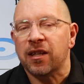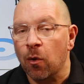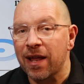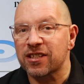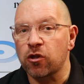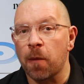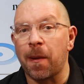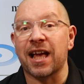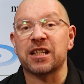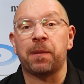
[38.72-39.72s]
Now let's start
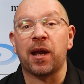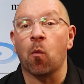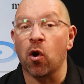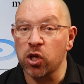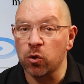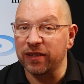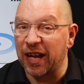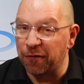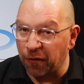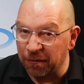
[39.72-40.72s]
by explaining what you'll
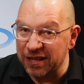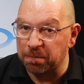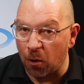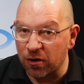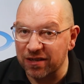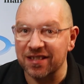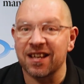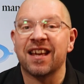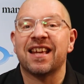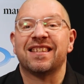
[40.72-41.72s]
need from this box
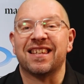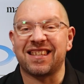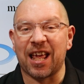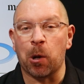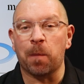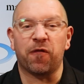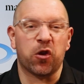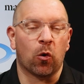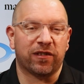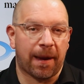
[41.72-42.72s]
to set up for
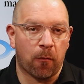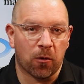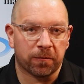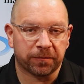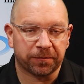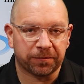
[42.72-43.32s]
your demo.